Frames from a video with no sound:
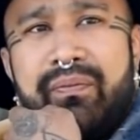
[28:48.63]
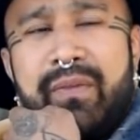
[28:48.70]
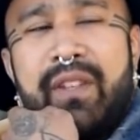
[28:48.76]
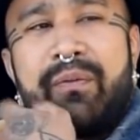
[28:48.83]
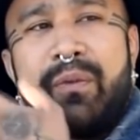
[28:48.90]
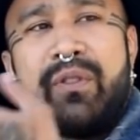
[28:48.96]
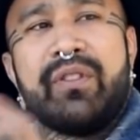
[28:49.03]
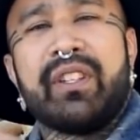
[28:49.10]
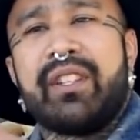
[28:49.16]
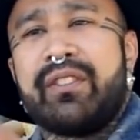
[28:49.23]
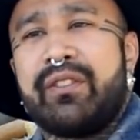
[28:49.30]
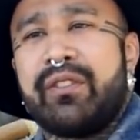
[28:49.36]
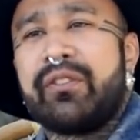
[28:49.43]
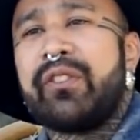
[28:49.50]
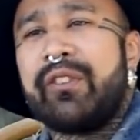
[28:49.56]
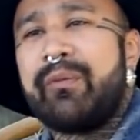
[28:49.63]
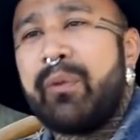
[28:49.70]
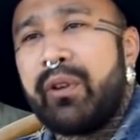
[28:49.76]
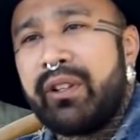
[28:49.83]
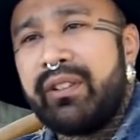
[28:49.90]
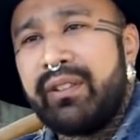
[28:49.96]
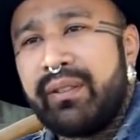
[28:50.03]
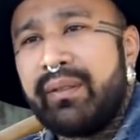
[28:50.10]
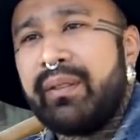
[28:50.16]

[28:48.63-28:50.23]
if music is your surfboard,